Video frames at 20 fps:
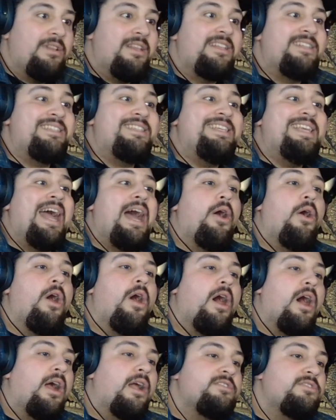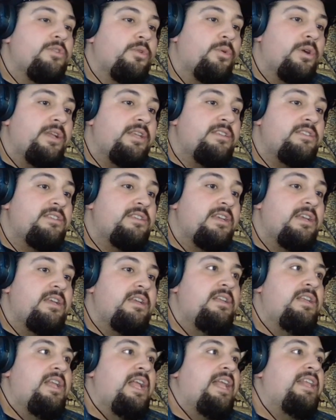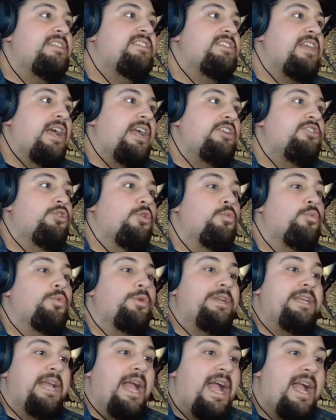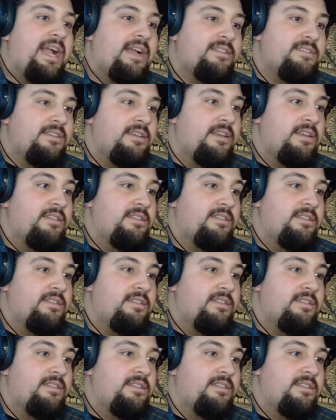Let's see how Hot Toys and Sideshow react